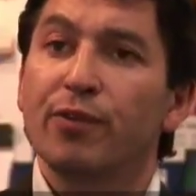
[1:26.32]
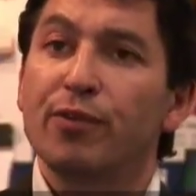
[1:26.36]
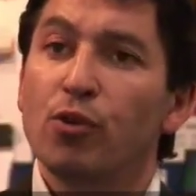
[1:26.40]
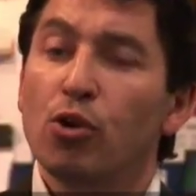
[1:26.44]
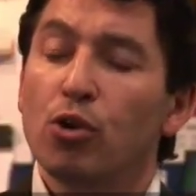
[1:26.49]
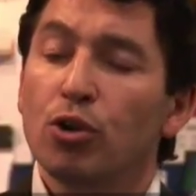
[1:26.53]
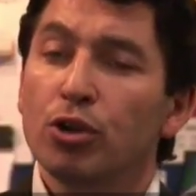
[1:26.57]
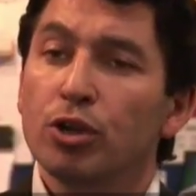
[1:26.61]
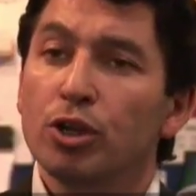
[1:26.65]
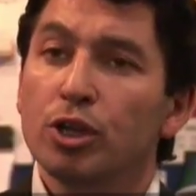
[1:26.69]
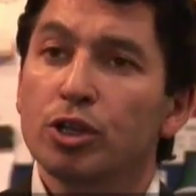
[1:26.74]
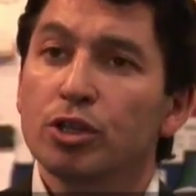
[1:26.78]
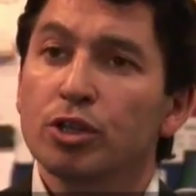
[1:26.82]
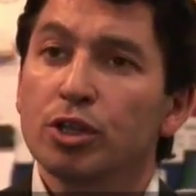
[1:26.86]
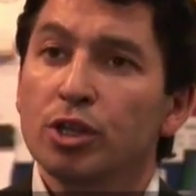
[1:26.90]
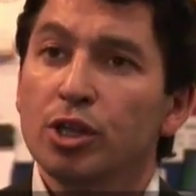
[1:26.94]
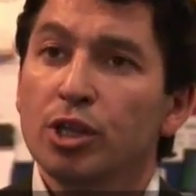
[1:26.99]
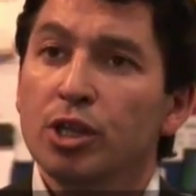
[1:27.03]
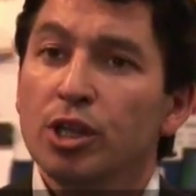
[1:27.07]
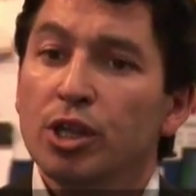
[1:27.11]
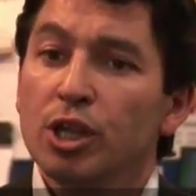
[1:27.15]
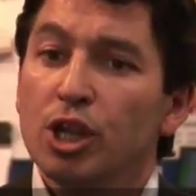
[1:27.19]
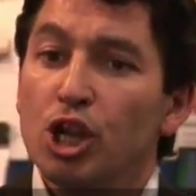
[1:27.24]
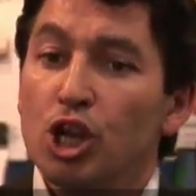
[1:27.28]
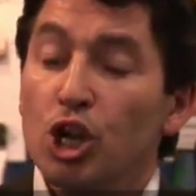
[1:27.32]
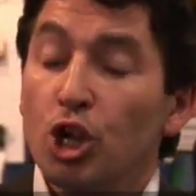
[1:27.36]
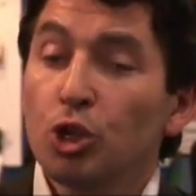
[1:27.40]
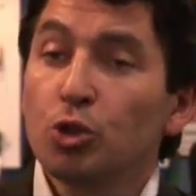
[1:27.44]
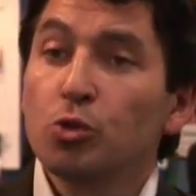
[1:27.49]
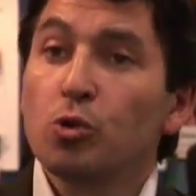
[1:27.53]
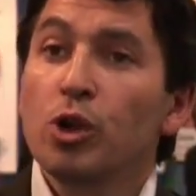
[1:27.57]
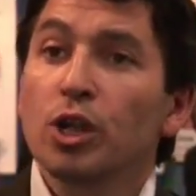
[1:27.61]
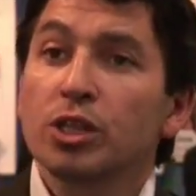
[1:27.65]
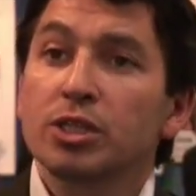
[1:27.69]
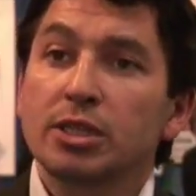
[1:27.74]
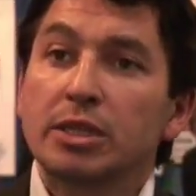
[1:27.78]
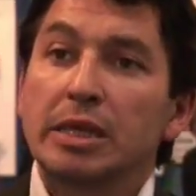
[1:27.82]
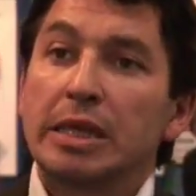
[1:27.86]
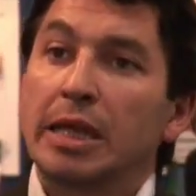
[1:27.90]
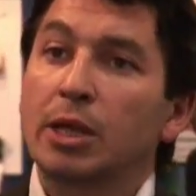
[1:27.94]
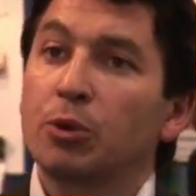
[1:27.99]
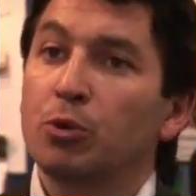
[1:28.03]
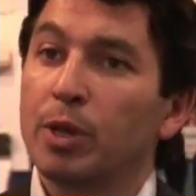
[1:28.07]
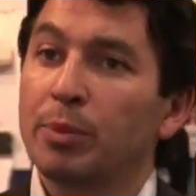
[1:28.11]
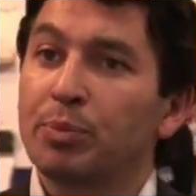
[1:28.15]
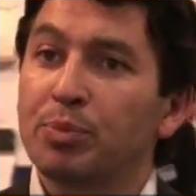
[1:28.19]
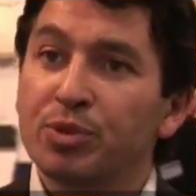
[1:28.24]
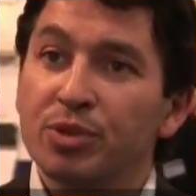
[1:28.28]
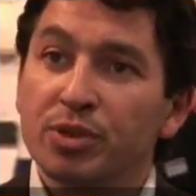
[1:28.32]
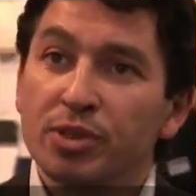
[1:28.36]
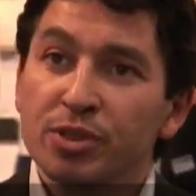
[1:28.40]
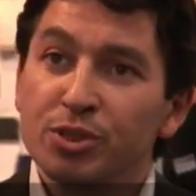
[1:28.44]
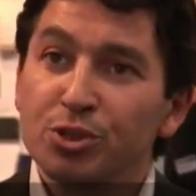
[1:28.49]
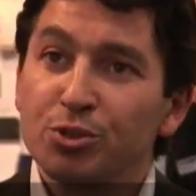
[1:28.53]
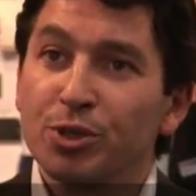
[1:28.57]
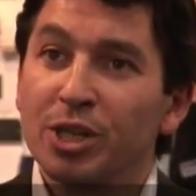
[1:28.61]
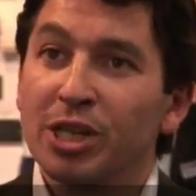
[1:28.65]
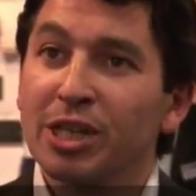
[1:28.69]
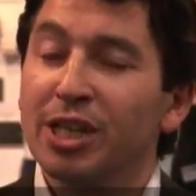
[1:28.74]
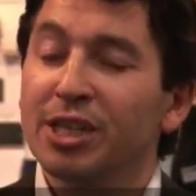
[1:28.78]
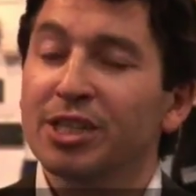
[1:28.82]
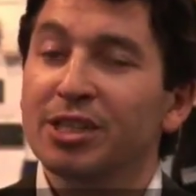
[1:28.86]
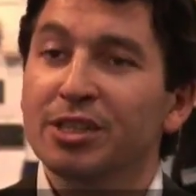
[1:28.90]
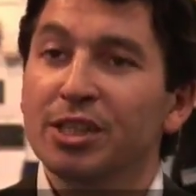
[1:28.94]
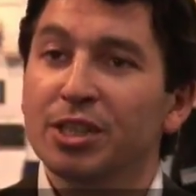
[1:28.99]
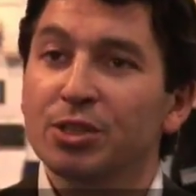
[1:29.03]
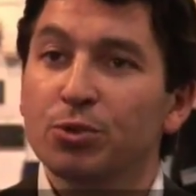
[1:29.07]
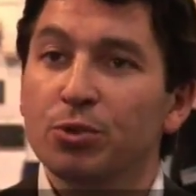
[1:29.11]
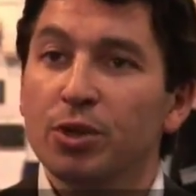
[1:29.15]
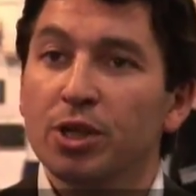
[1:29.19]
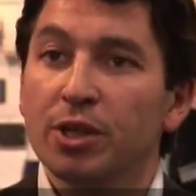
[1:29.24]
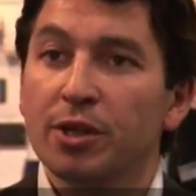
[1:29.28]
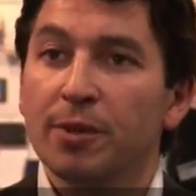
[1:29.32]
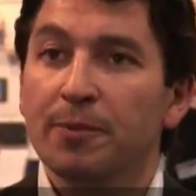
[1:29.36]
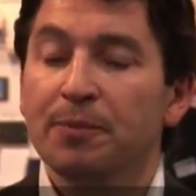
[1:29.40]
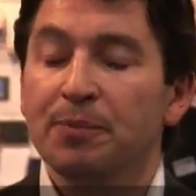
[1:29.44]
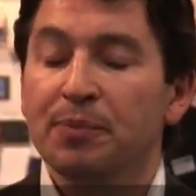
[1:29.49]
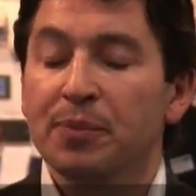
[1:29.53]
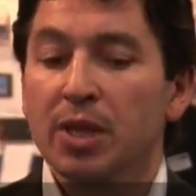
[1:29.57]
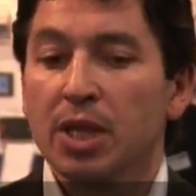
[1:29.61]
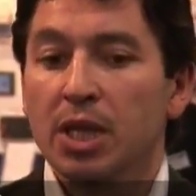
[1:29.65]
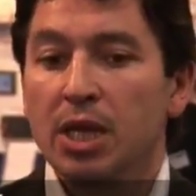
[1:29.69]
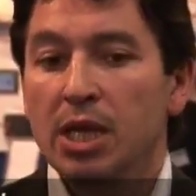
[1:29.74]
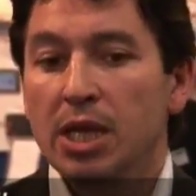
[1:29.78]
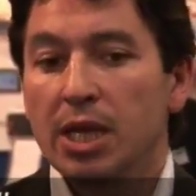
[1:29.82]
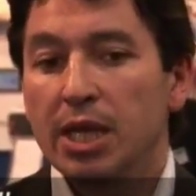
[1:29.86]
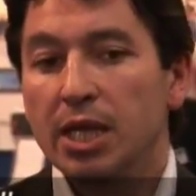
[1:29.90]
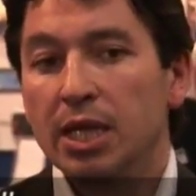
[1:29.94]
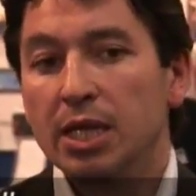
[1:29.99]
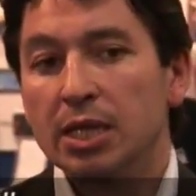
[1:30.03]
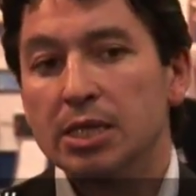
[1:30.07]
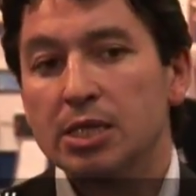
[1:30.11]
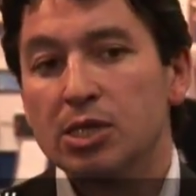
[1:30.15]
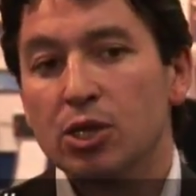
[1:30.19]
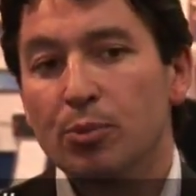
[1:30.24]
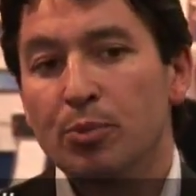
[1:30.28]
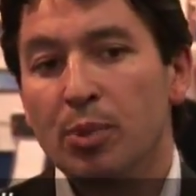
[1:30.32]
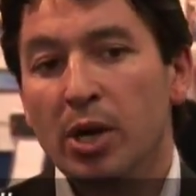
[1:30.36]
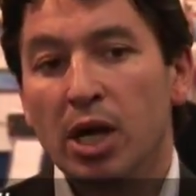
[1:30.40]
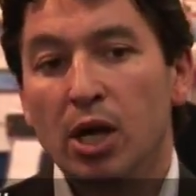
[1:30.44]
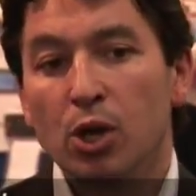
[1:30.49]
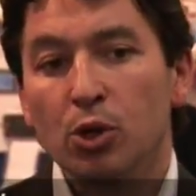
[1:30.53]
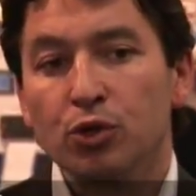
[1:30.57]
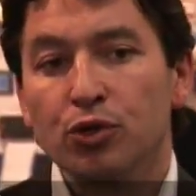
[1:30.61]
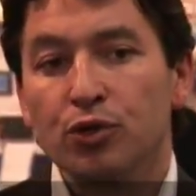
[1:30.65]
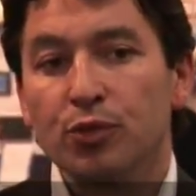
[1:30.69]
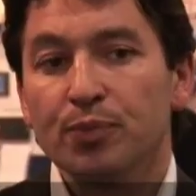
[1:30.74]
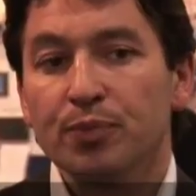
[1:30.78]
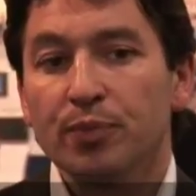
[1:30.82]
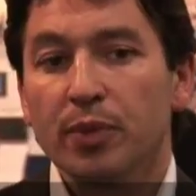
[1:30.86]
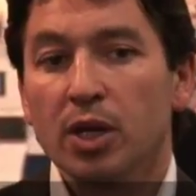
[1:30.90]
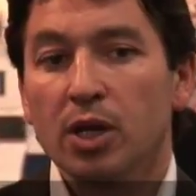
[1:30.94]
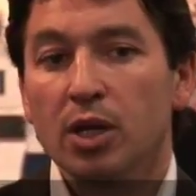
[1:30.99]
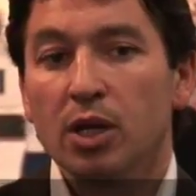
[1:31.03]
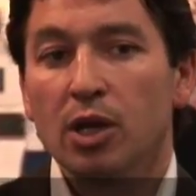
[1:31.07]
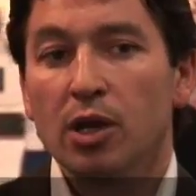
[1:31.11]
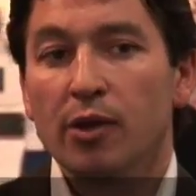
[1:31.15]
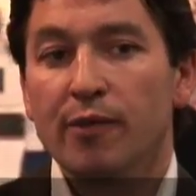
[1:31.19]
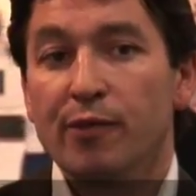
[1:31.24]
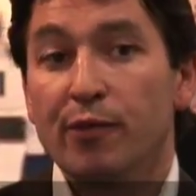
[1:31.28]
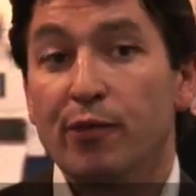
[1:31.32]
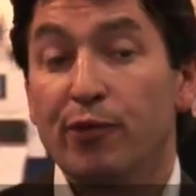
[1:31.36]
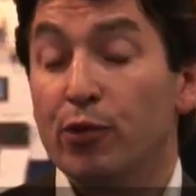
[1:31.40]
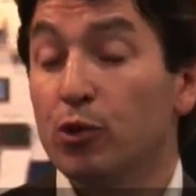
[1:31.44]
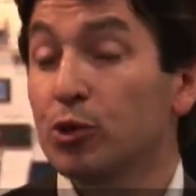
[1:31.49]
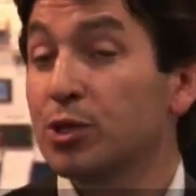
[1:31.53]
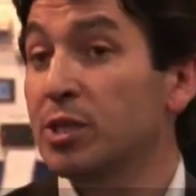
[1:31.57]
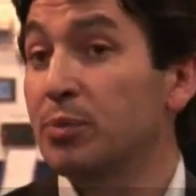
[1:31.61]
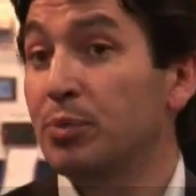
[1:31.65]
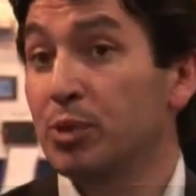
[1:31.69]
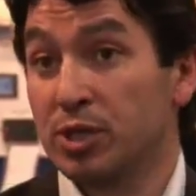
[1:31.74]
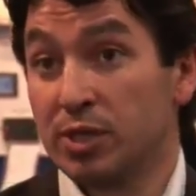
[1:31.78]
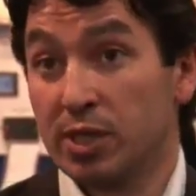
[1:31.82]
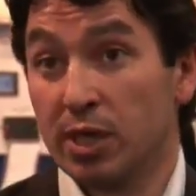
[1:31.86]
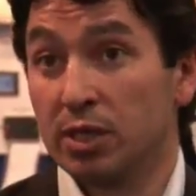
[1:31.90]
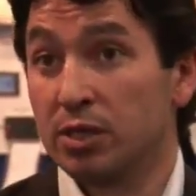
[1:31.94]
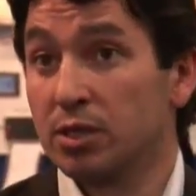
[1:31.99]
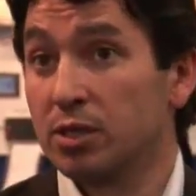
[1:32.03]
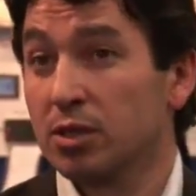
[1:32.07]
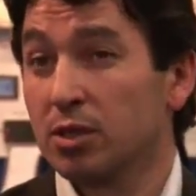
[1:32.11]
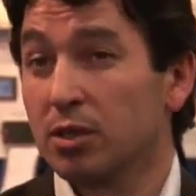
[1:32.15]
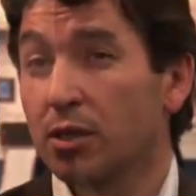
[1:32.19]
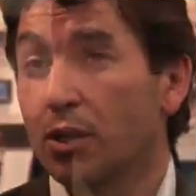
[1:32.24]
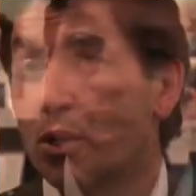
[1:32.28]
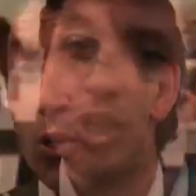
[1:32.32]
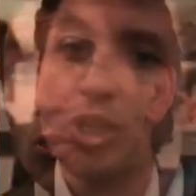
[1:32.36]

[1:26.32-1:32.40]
for a, a LonWorks equipped streetlight network is about uh, 40%.